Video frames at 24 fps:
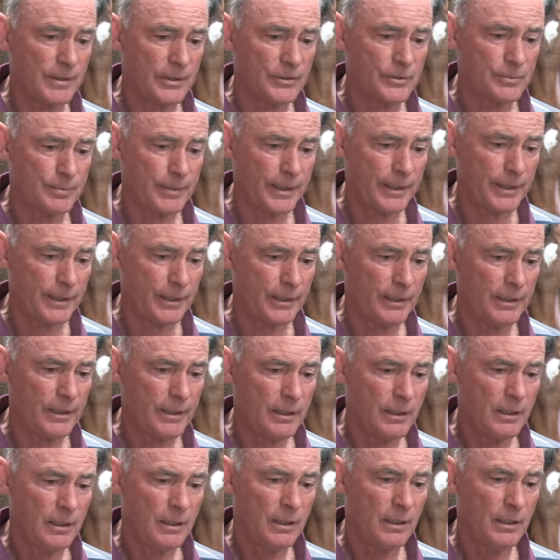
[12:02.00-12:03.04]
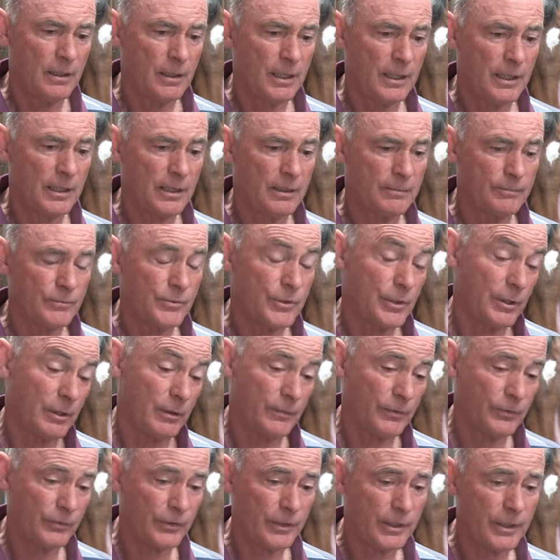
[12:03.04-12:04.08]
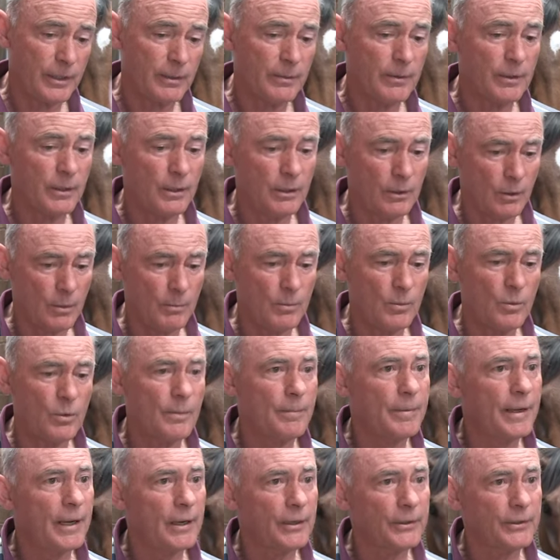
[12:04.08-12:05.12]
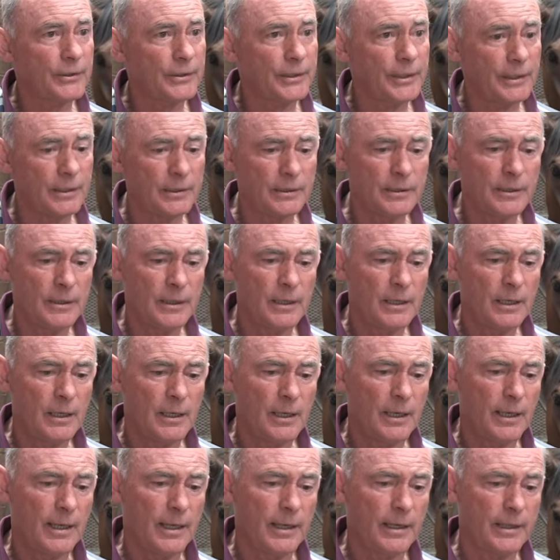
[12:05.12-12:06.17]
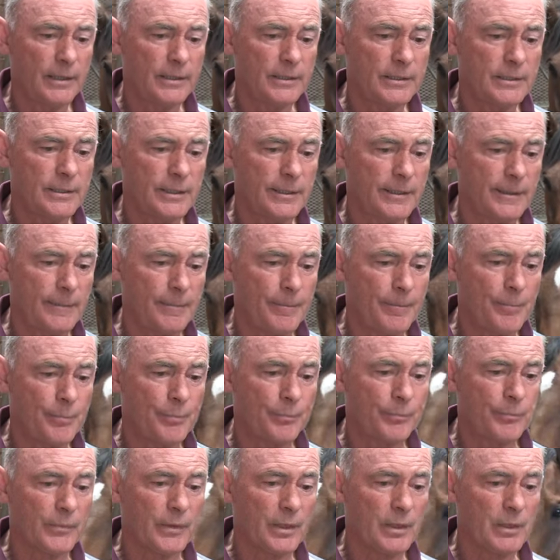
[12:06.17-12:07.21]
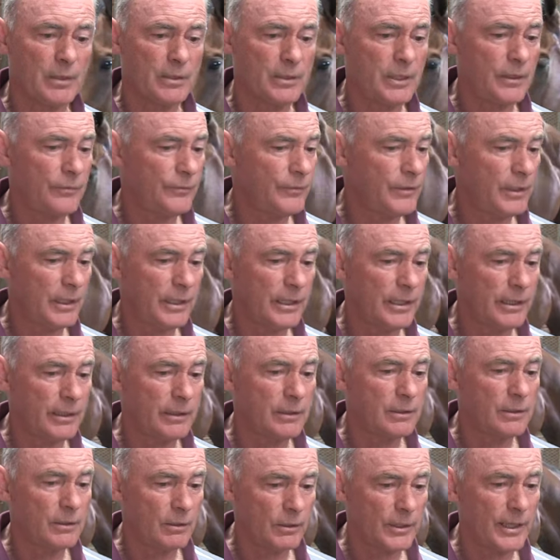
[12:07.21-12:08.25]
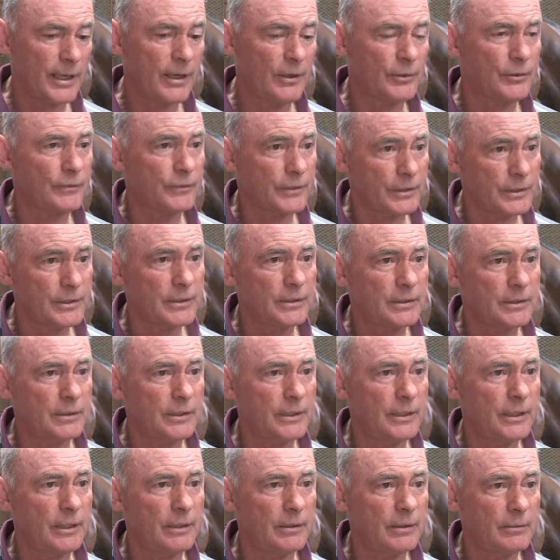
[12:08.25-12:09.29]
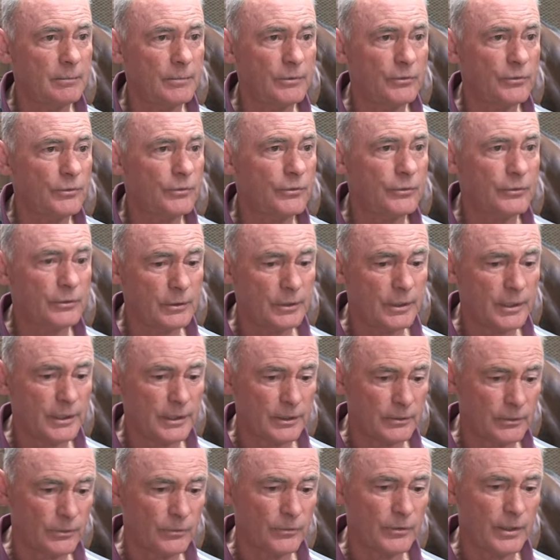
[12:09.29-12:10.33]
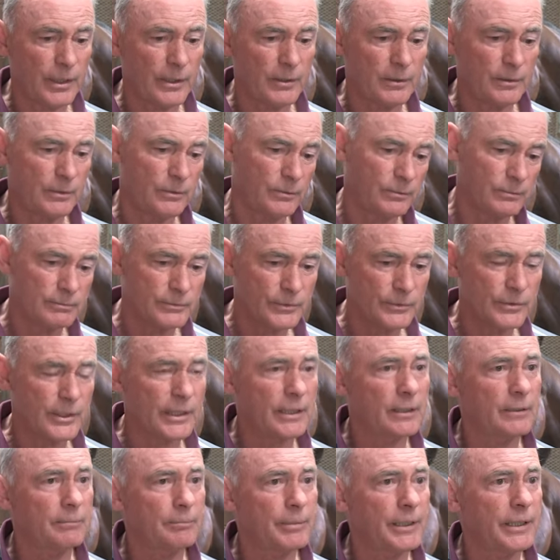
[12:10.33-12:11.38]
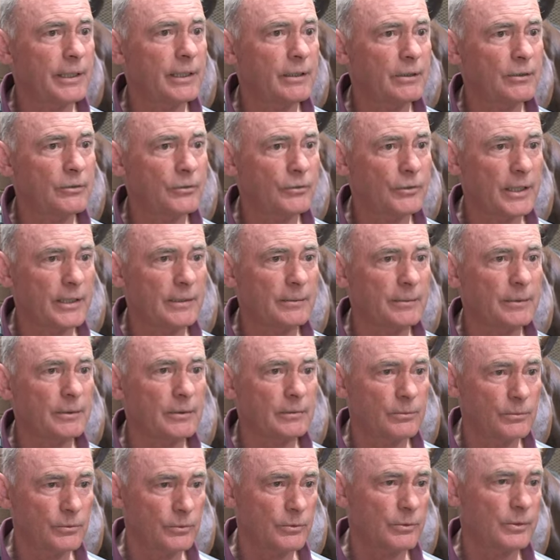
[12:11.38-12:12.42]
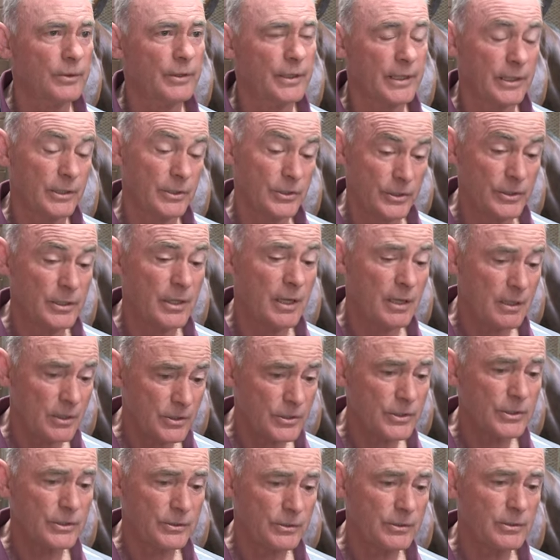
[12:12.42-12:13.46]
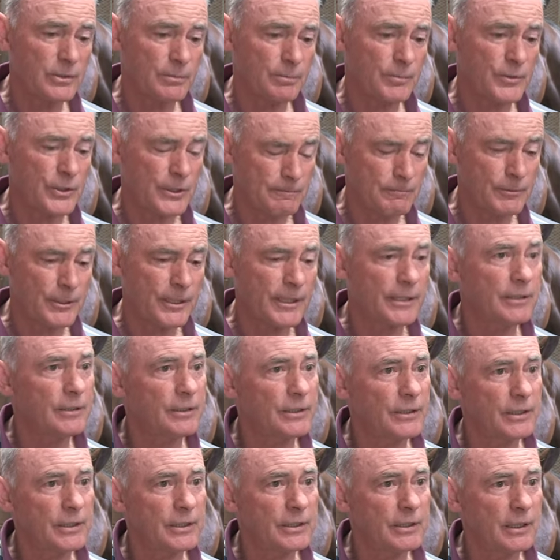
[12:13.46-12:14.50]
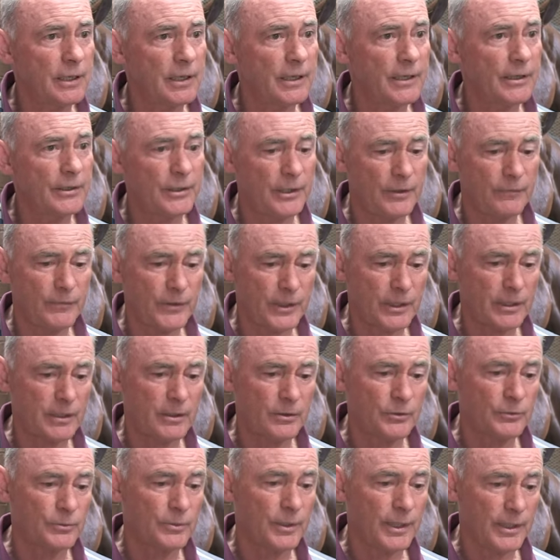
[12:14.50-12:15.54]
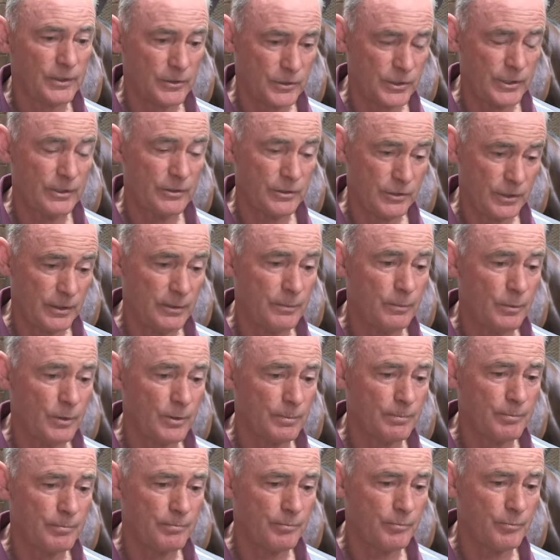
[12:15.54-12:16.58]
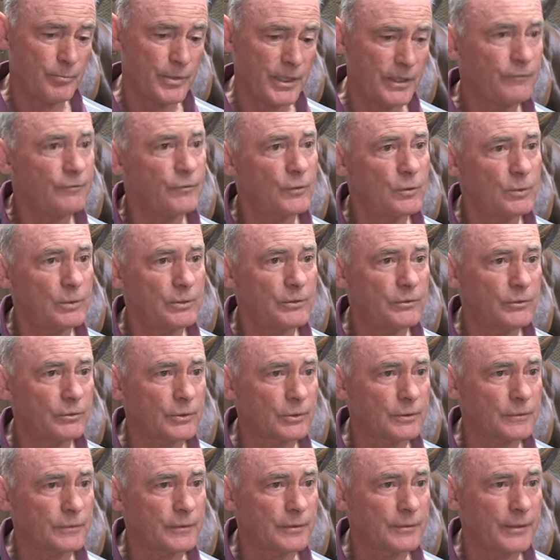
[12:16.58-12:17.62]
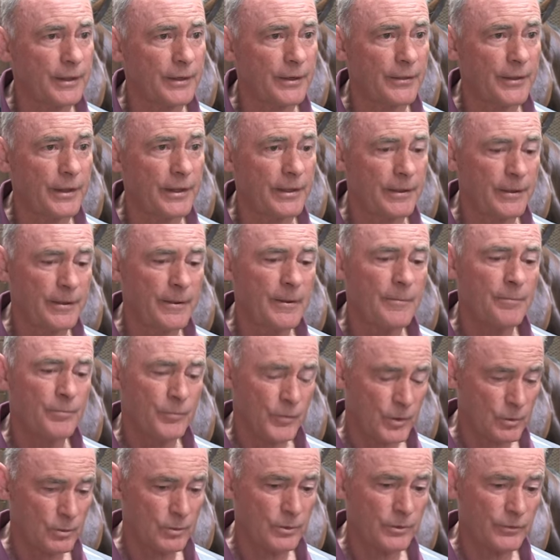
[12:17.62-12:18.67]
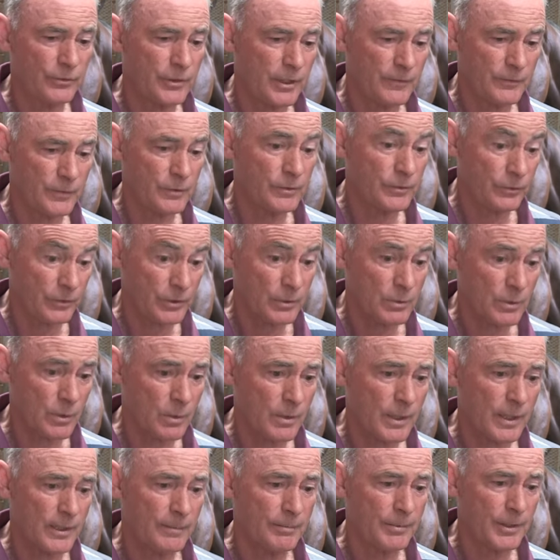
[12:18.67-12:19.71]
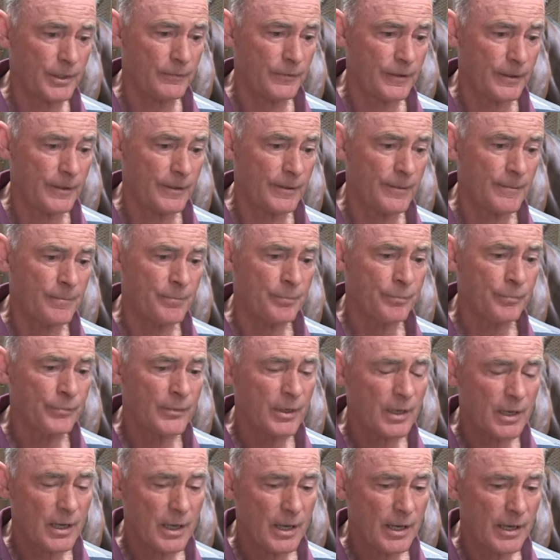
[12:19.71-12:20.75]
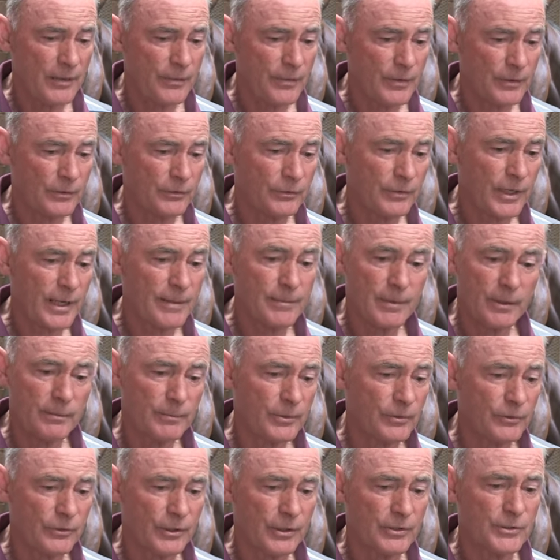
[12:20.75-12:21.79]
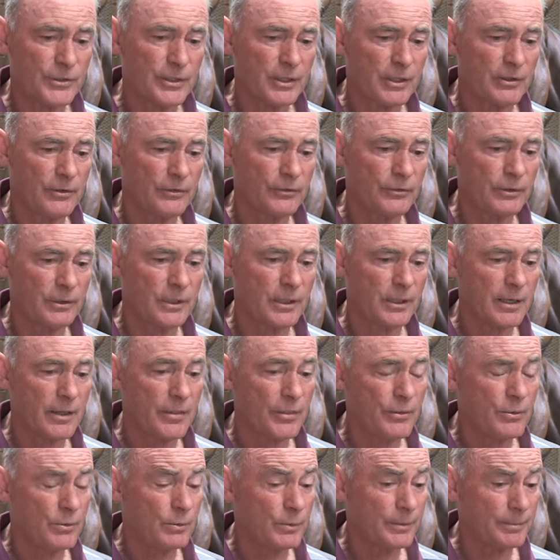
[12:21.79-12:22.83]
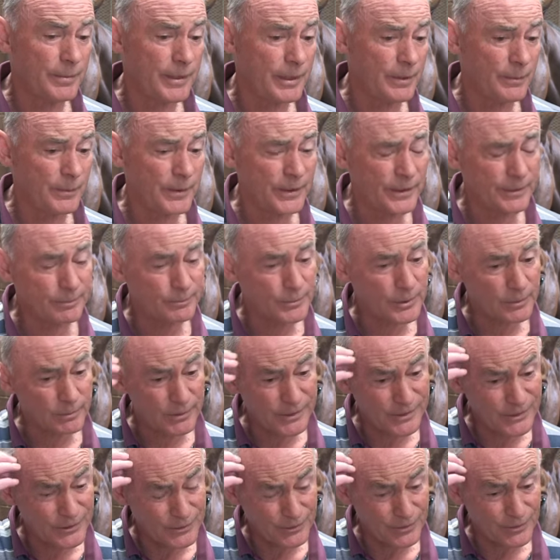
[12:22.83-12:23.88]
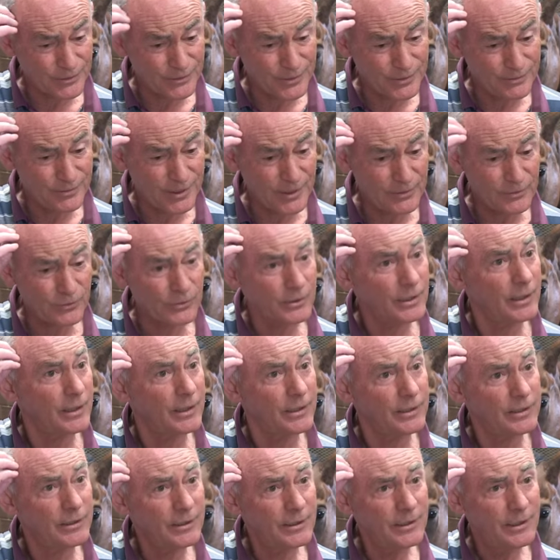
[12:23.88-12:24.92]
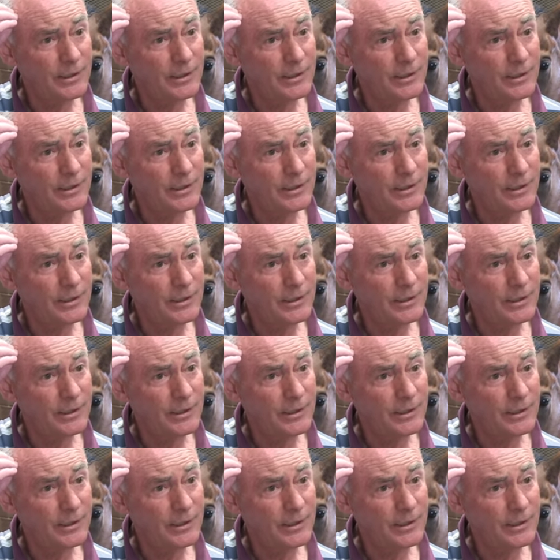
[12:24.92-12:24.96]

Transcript: much better. She'll obviously know a lot more about it now. And definitely not out of it, and you know, you mustn't just look at it and say, oh, second pick in the stable sort of thing. She's pretty good, and if it goes right, she would be a forward sort of a runner there. I've always thought quite a bit of her. And the same, I mean, Sunshine Silk I thought would be a winner probably two or three runs ago.